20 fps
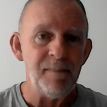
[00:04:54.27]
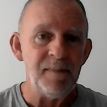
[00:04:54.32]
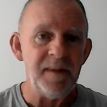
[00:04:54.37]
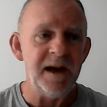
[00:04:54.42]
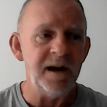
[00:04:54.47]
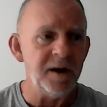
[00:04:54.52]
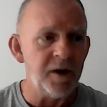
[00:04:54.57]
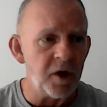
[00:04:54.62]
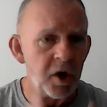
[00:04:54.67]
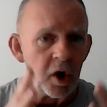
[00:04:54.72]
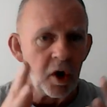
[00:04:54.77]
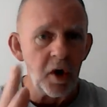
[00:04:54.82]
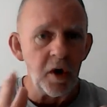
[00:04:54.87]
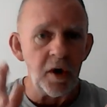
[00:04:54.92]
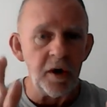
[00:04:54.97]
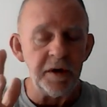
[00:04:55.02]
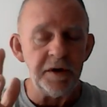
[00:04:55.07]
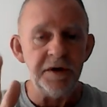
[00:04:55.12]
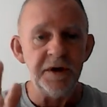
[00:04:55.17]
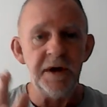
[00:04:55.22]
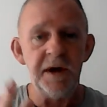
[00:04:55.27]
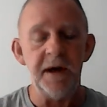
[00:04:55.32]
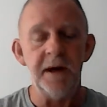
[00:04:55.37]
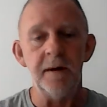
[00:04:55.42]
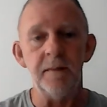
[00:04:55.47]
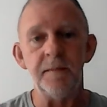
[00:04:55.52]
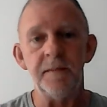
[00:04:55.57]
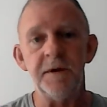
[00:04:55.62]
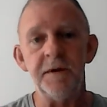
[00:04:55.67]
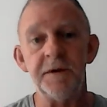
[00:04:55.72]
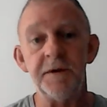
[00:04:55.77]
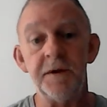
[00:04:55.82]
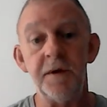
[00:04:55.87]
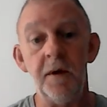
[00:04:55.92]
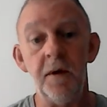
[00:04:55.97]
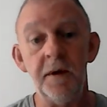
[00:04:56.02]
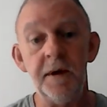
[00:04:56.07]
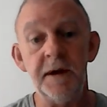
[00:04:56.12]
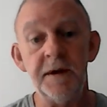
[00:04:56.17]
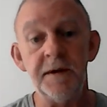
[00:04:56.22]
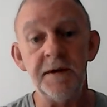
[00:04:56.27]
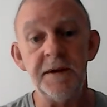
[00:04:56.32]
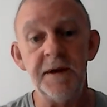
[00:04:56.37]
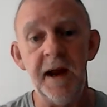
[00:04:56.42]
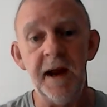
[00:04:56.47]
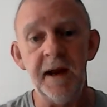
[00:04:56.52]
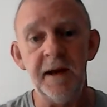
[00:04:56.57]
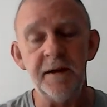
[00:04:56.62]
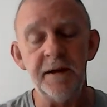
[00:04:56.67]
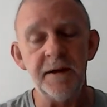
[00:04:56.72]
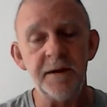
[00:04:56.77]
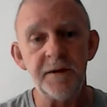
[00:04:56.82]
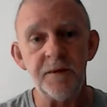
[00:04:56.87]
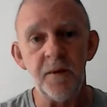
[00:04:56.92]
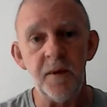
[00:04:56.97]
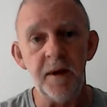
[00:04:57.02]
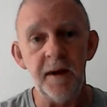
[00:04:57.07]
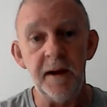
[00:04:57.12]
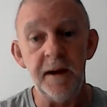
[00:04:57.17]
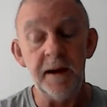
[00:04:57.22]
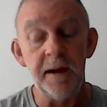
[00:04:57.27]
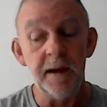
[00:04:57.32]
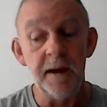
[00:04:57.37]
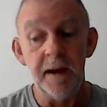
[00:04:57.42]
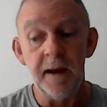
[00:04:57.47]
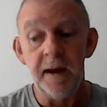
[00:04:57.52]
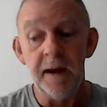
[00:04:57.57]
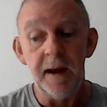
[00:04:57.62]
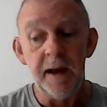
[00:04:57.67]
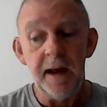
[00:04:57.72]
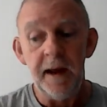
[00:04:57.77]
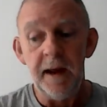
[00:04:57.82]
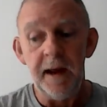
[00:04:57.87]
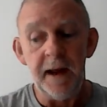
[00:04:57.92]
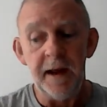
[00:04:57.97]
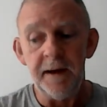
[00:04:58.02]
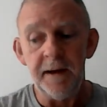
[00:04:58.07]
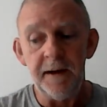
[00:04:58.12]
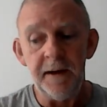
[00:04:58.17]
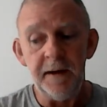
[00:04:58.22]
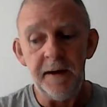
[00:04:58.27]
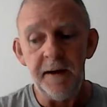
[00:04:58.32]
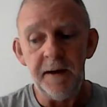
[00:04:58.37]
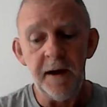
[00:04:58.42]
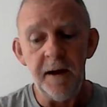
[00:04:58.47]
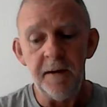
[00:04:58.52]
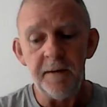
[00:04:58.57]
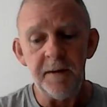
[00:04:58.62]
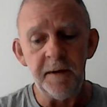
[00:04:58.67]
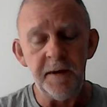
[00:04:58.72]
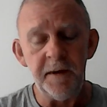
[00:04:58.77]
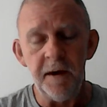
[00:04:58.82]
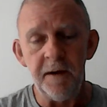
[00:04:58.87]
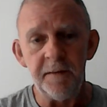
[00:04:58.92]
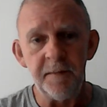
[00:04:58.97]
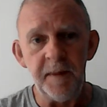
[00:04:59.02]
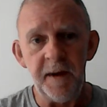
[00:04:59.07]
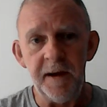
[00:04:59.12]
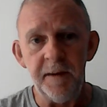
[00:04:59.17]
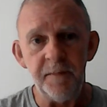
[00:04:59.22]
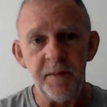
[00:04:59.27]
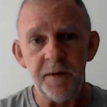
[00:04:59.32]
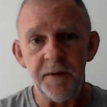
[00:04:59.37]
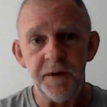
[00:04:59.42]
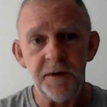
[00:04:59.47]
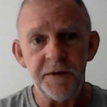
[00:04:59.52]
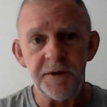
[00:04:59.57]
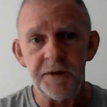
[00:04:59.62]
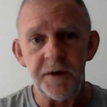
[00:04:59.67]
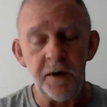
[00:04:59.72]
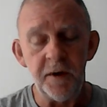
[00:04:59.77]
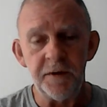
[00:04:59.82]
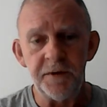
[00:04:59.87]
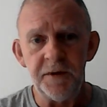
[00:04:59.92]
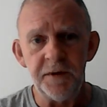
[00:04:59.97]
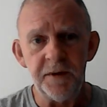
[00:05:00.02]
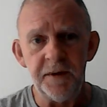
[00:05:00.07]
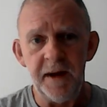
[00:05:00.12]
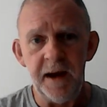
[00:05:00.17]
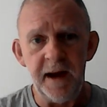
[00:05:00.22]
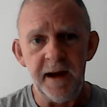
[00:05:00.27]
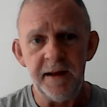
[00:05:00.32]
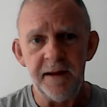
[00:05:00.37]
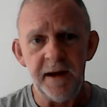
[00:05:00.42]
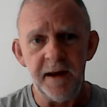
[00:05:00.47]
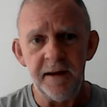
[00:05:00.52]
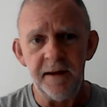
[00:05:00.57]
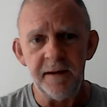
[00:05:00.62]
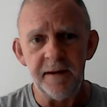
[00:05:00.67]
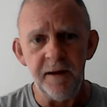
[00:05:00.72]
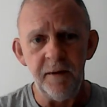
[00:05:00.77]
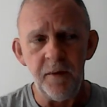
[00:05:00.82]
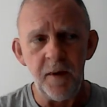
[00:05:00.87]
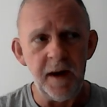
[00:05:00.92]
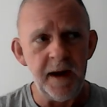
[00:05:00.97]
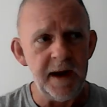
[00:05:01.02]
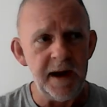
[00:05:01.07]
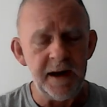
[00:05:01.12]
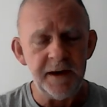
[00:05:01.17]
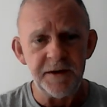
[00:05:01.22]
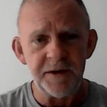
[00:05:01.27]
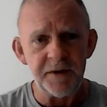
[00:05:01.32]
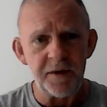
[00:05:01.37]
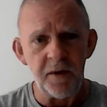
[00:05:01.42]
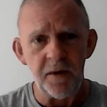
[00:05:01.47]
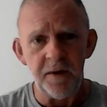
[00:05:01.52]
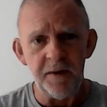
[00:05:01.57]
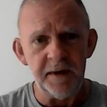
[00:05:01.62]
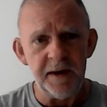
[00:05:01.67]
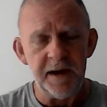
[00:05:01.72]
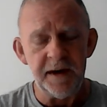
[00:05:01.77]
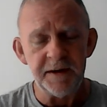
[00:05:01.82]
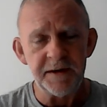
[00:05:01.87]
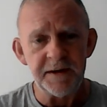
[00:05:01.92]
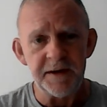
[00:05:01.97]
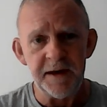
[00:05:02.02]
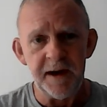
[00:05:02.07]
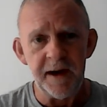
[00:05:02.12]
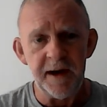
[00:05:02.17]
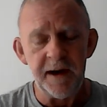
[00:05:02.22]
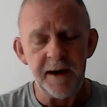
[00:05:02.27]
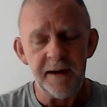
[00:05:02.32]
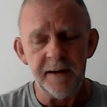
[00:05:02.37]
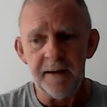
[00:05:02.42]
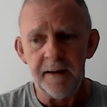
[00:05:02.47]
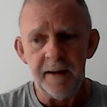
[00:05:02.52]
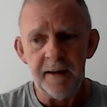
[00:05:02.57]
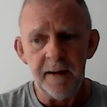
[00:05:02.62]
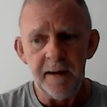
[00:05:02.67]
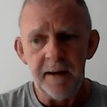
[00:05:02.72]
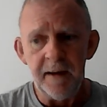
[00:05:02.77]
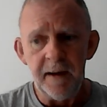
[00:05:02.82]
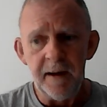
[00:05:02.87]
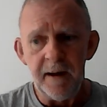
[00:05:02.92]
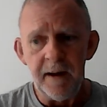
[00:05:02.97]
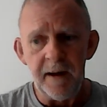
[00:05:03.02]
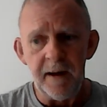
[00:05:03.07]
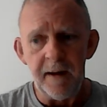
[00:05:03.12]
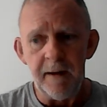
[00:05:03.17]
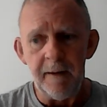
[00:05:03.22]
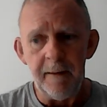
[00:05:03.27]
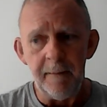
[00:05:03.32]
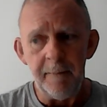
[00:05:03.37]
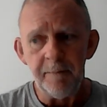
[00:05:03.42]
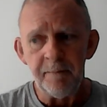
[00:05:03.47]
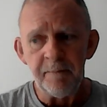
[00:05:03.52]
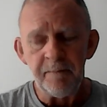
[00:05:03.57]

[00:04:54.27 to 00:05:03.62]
encourage him to start his day this way. And young young people, you start your day the, the way he's starting his day. Uh,